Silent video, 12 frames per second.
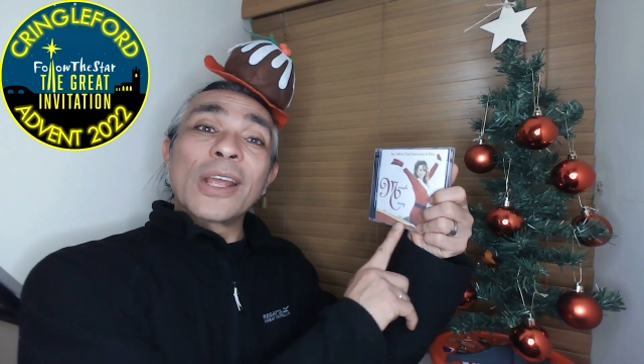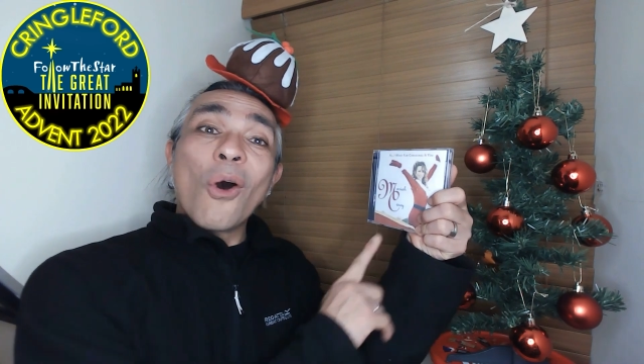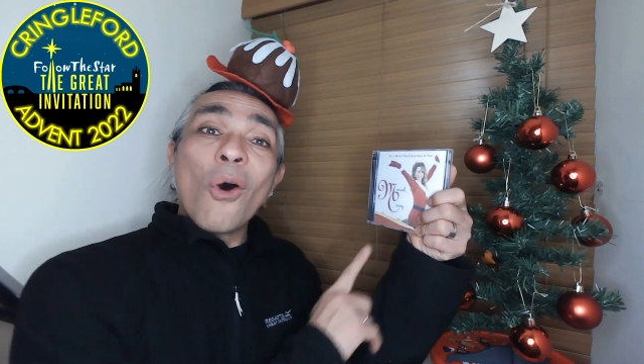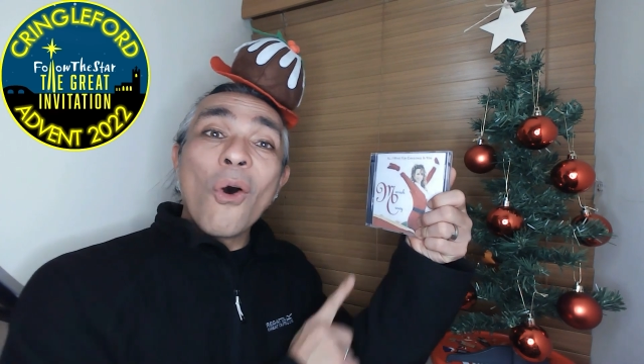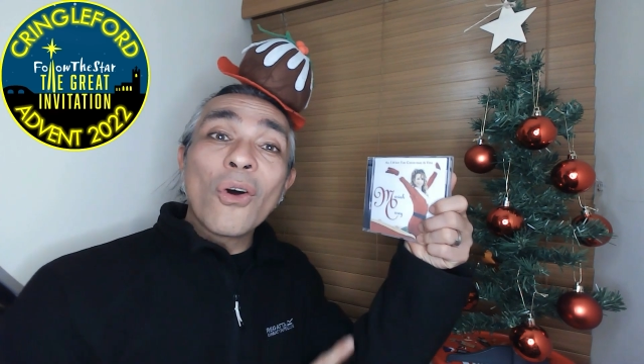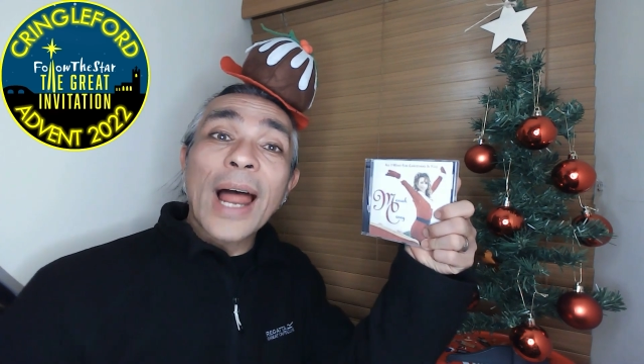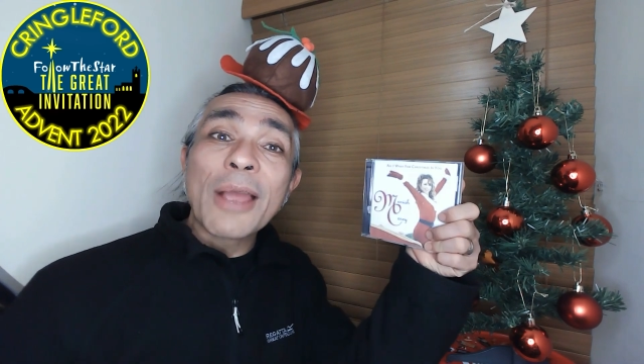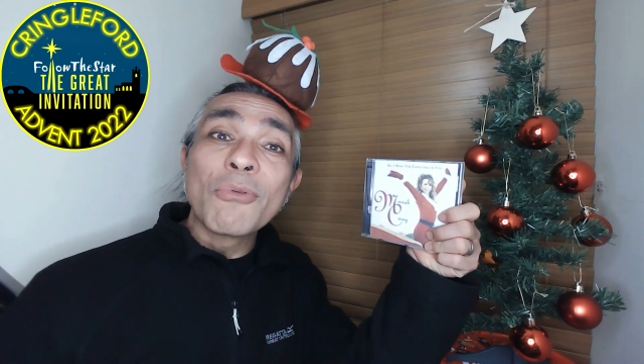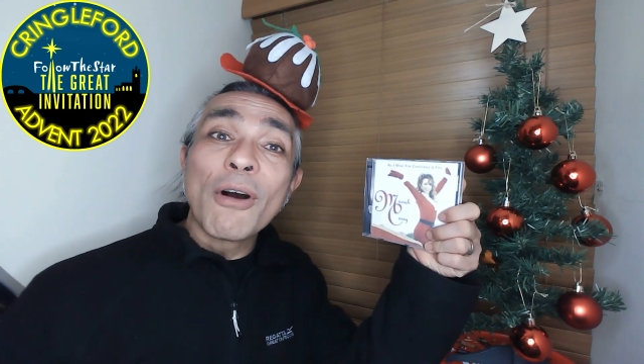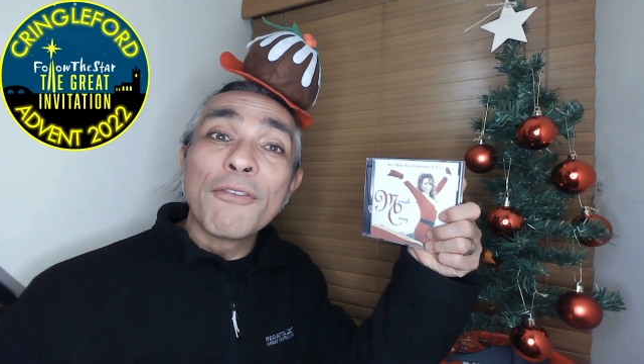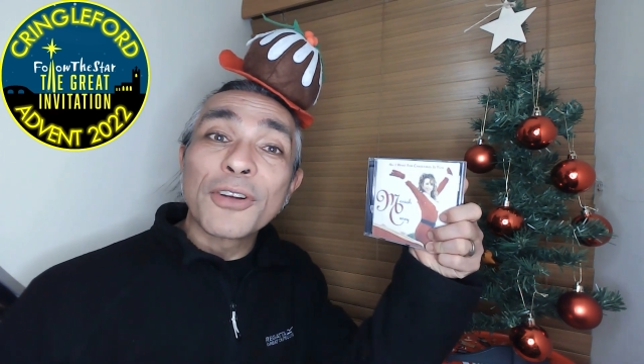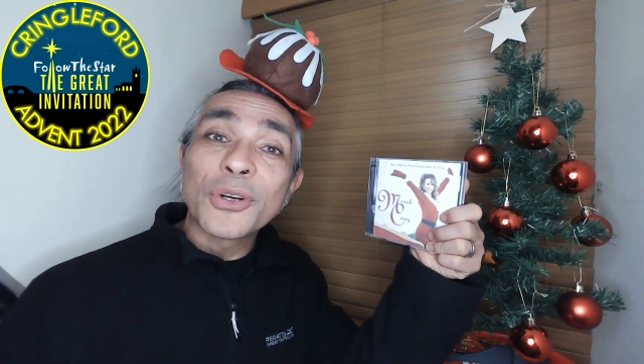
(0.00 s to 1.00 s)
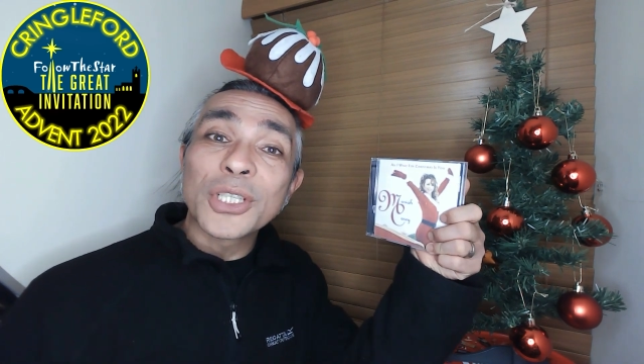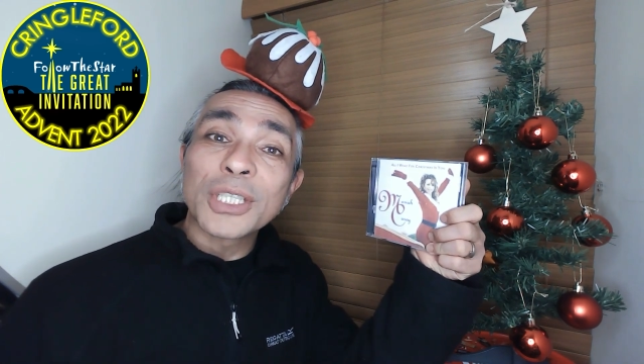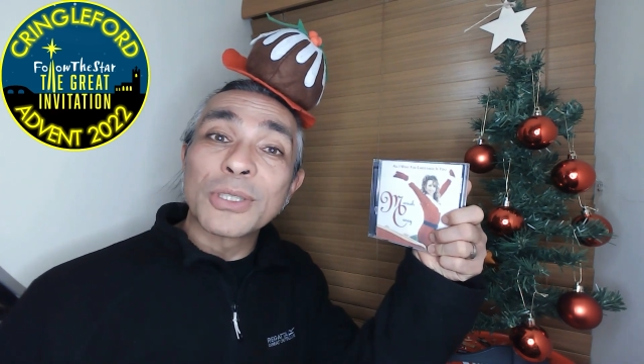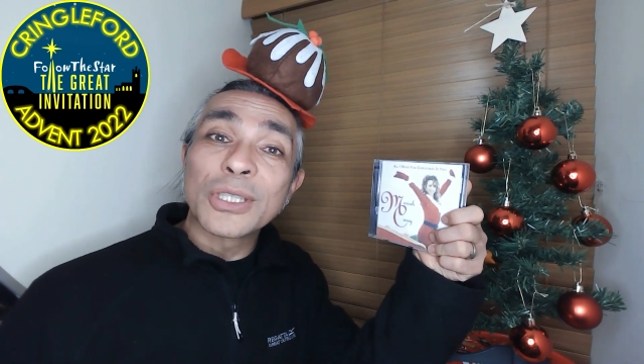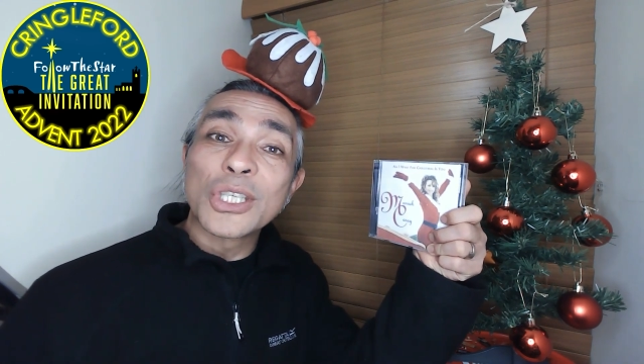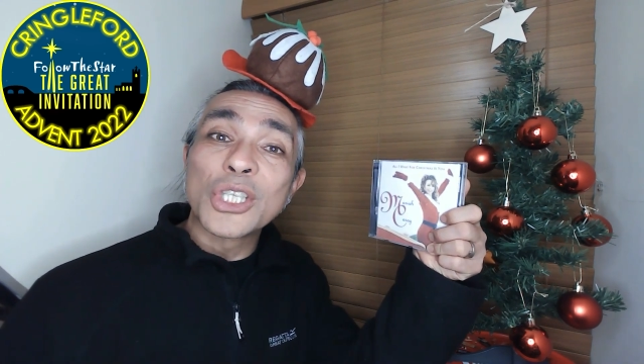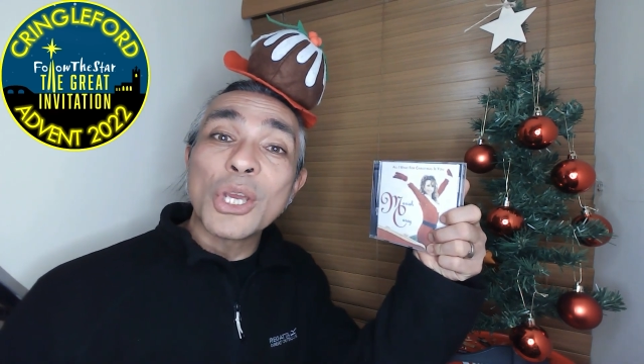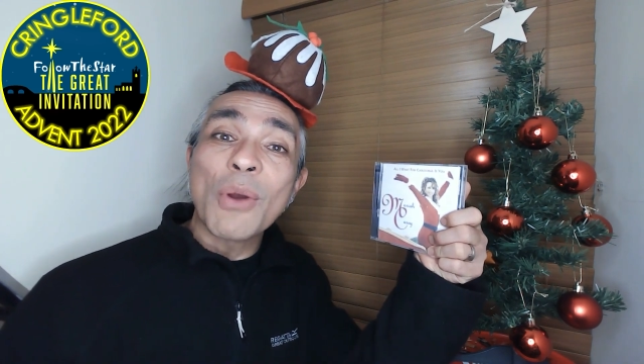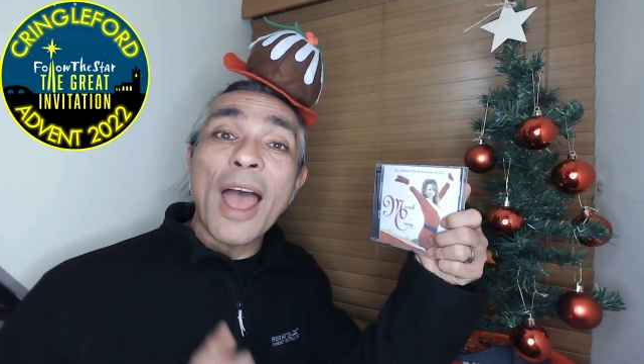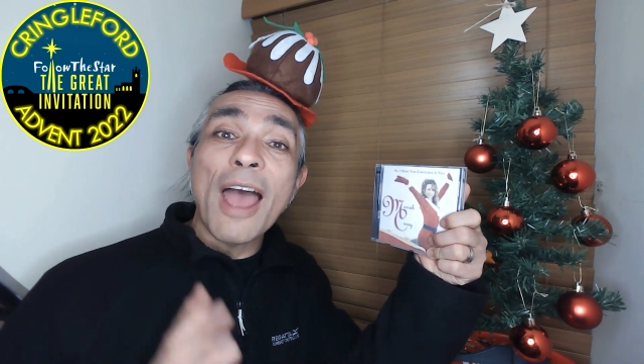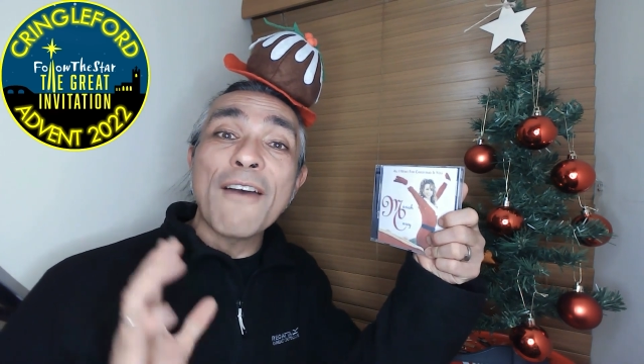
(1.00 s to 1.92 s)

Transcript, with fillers: All I Want for Christmas Is You. Her,